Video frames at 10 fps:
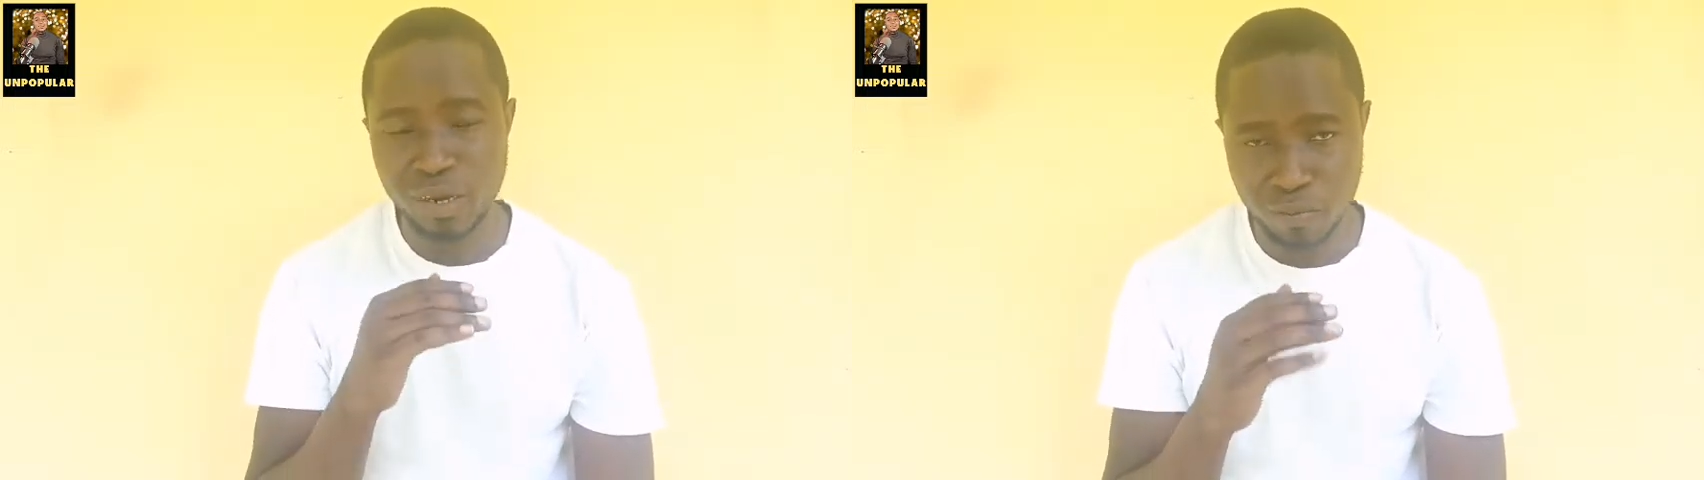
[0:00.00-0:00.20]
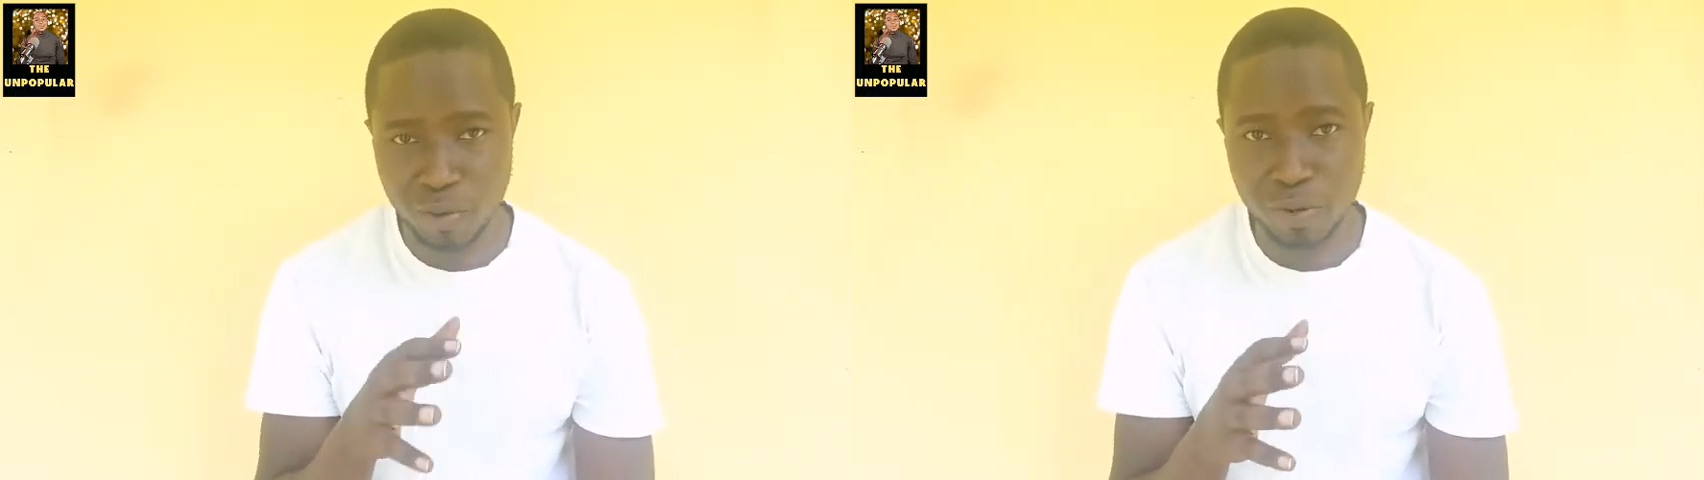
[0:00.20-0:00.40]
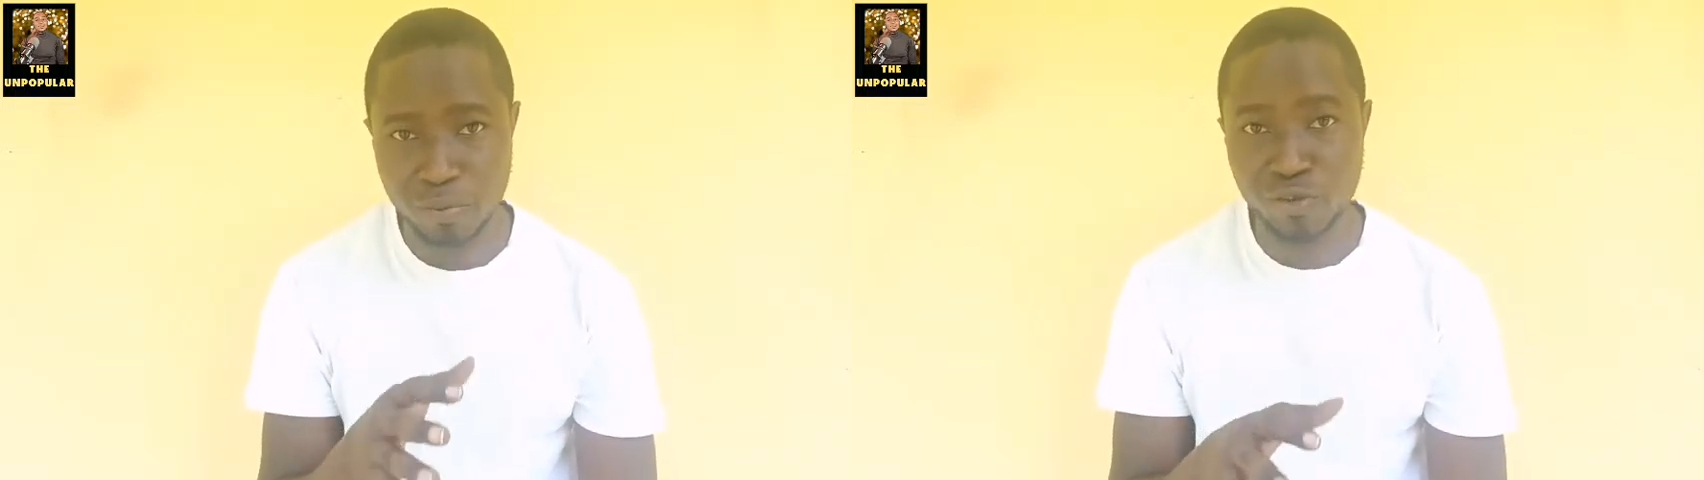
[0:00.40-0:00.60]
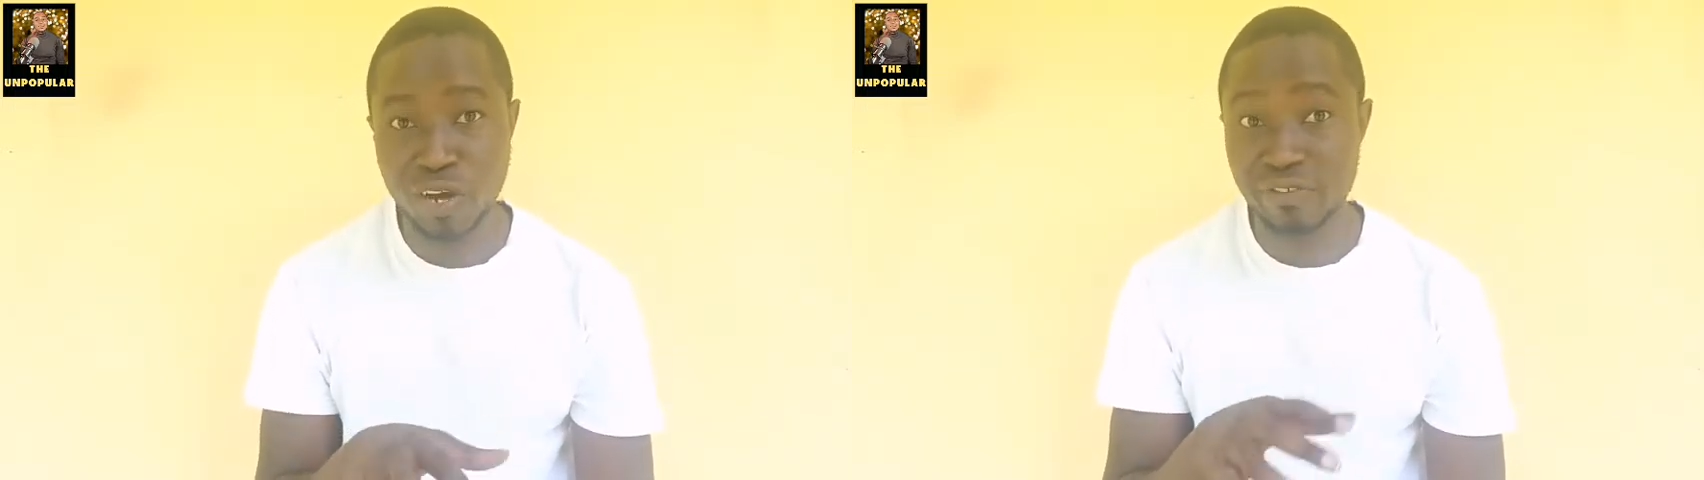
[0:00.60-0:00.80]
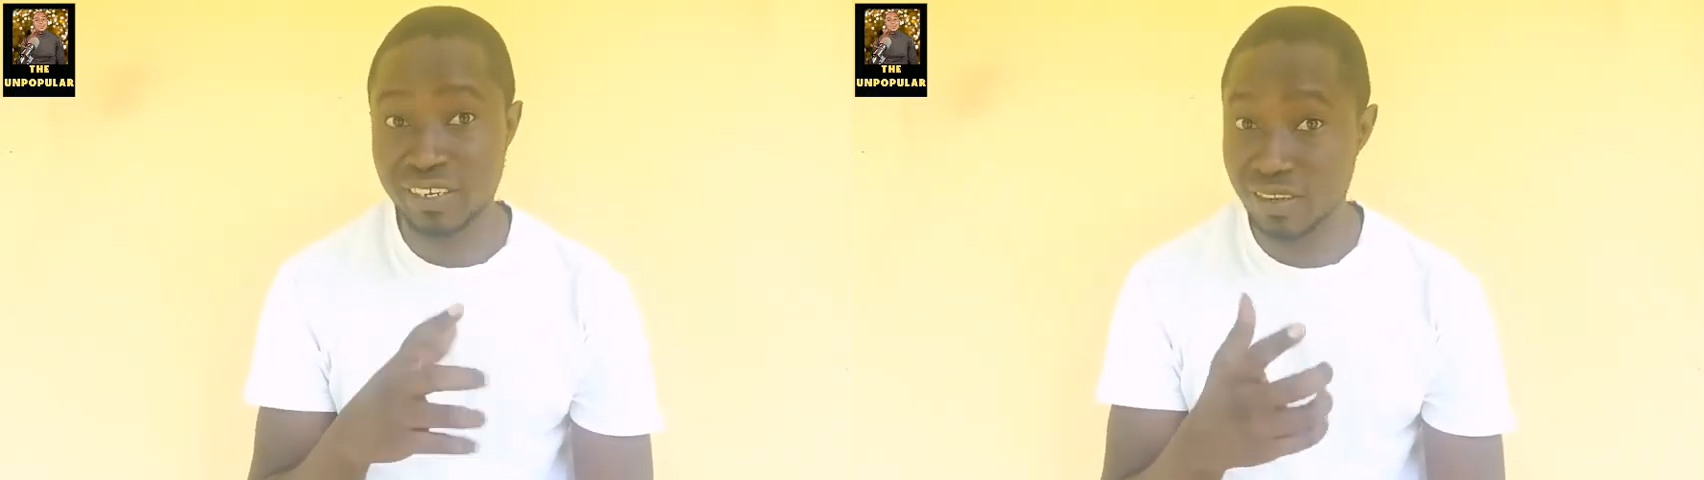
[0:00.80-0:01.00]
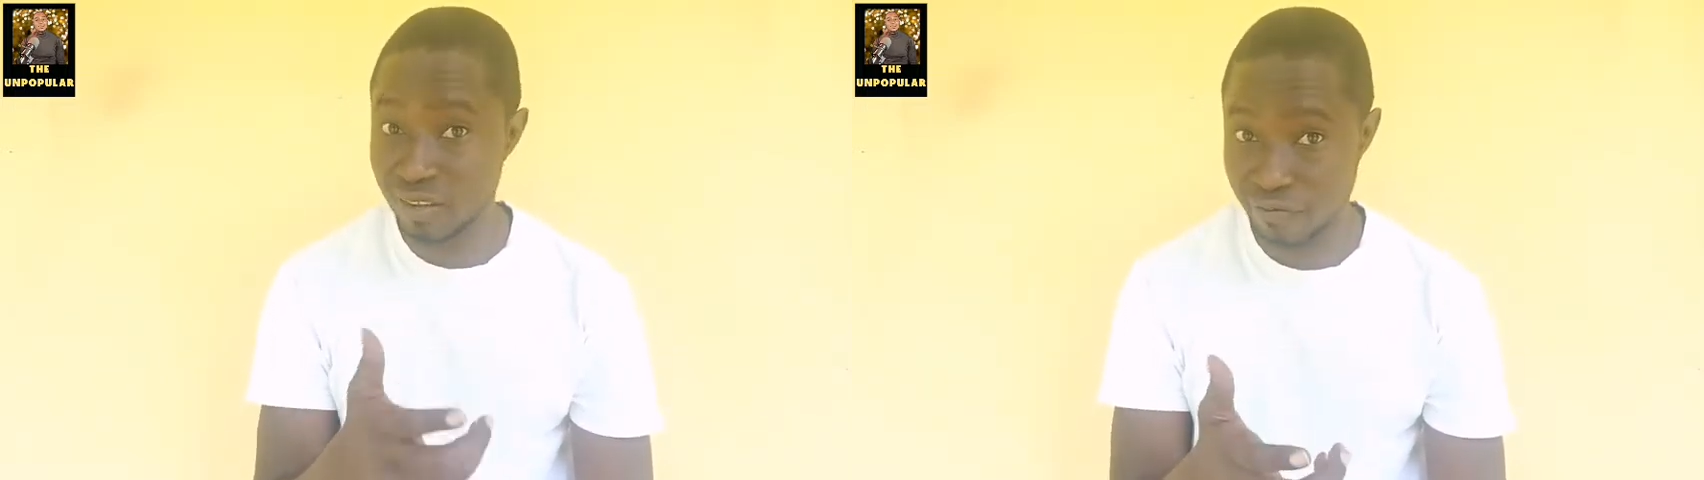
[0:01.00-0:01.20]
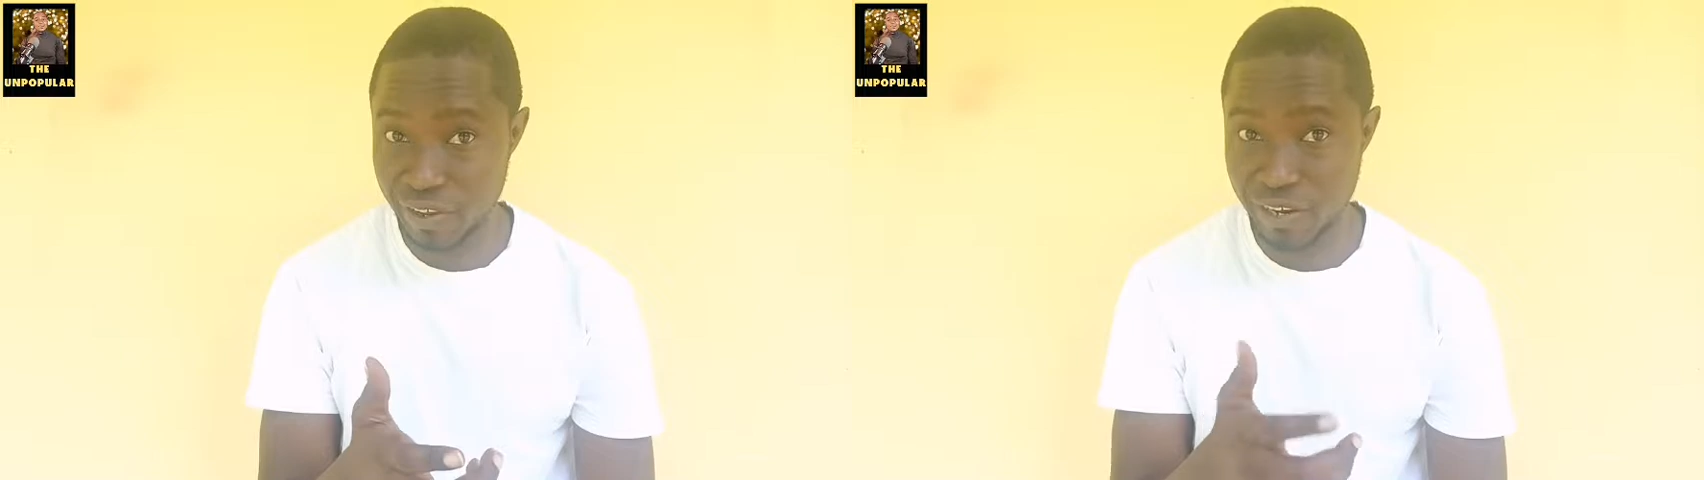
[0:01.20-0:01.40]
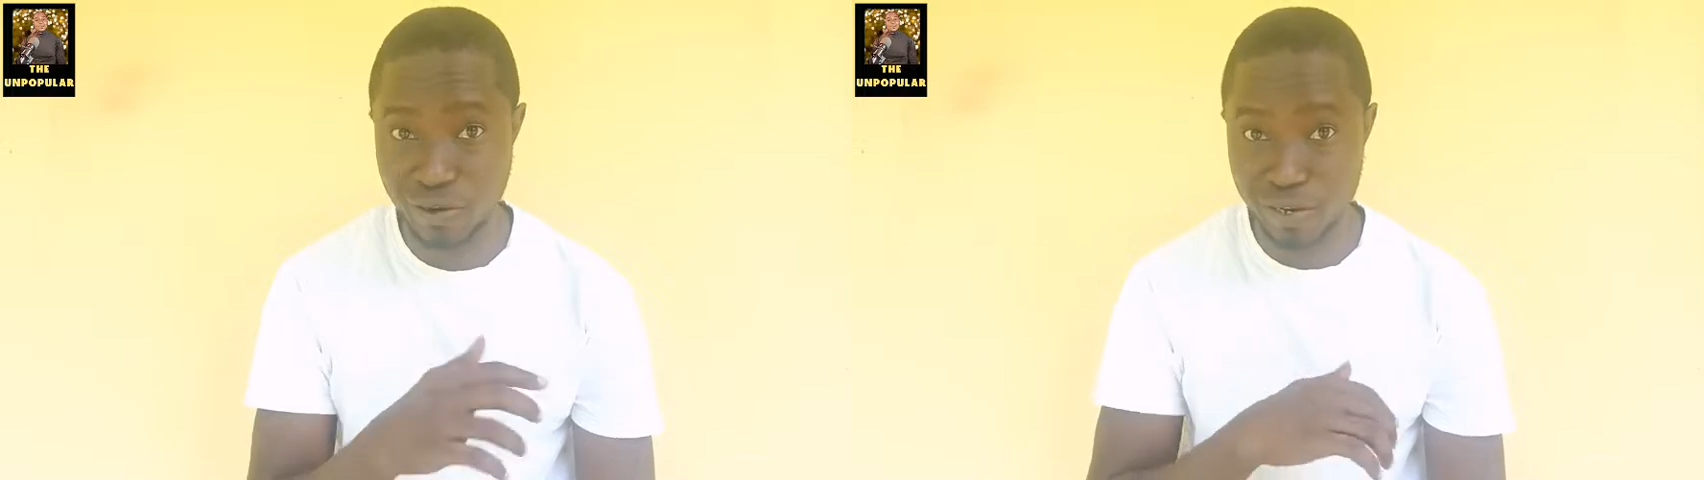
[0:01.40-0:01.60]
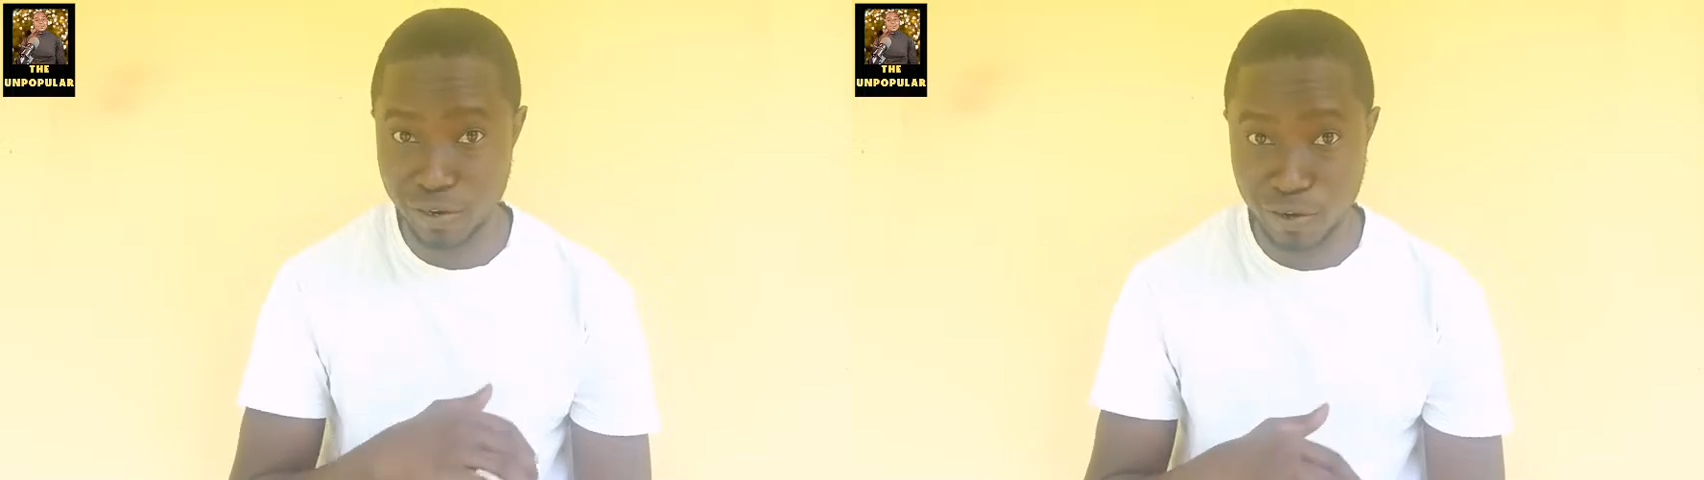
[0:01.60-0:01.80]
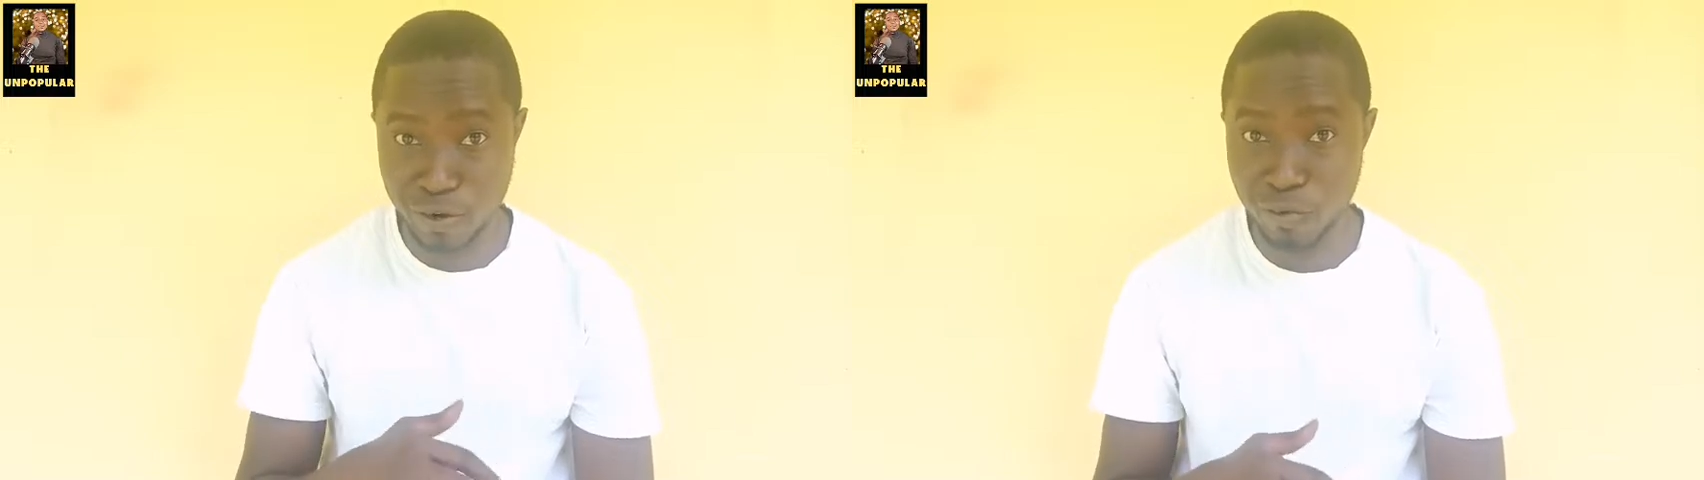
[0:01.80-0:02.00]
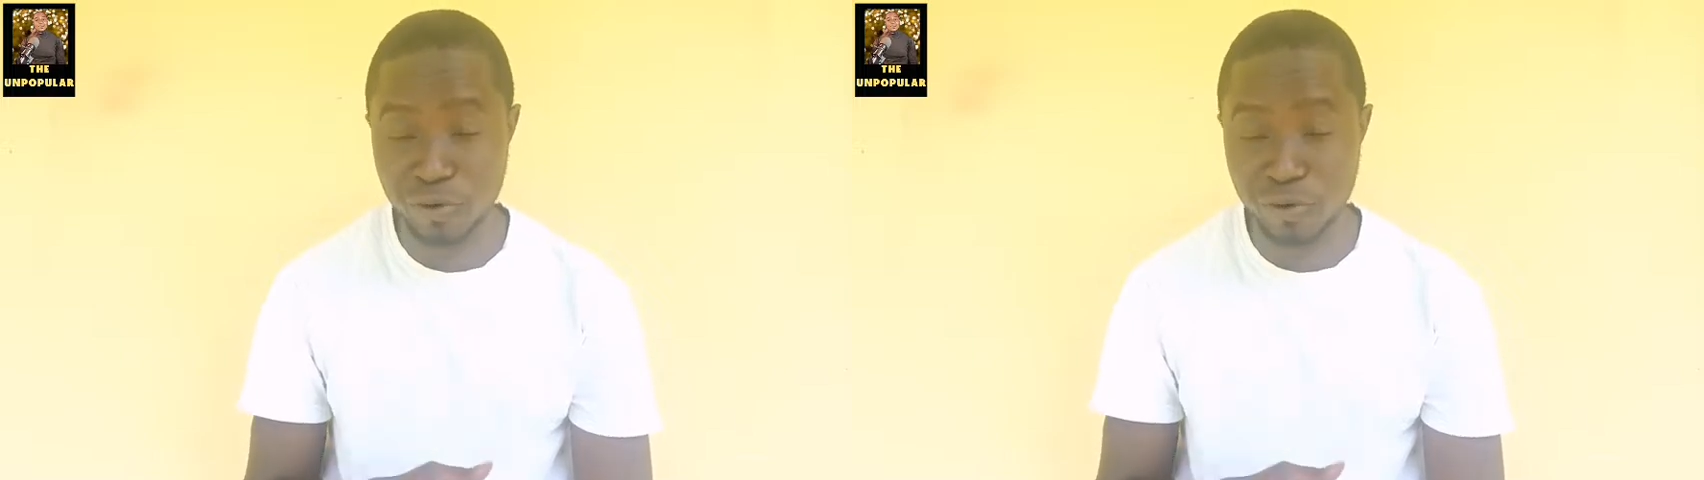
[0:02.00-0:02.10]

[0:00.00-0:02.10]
Probably you have seen the video, I don't know,